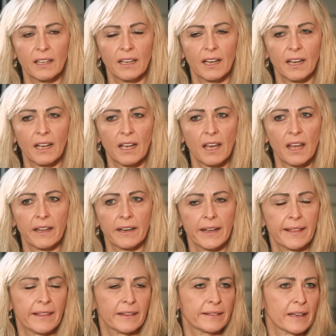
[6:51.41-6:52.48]
Yeah, and
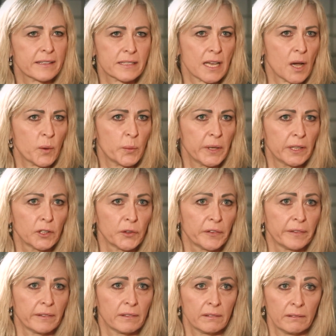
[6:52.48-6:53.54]
I think that's how we
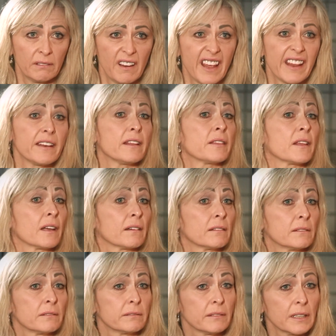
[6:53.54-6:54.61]
learn anything,
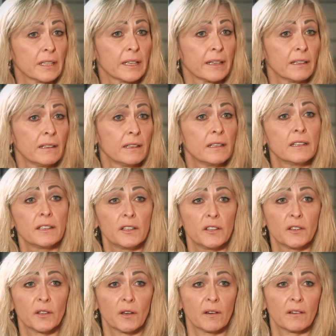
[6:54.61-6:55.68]
really.
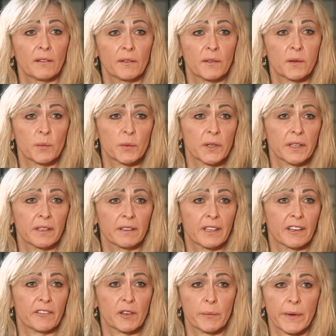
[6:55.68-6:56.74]
You know, the more you're
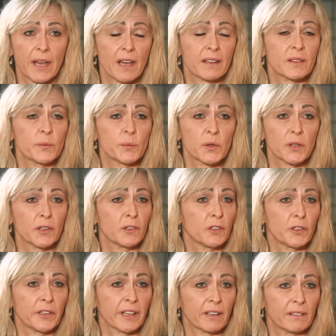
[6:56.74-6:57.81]
giving back, the more you're
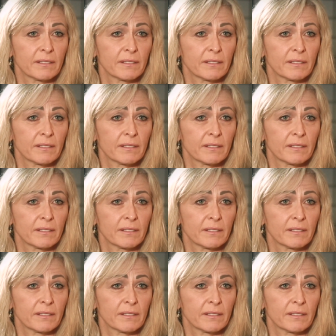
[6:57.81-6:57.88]
learning.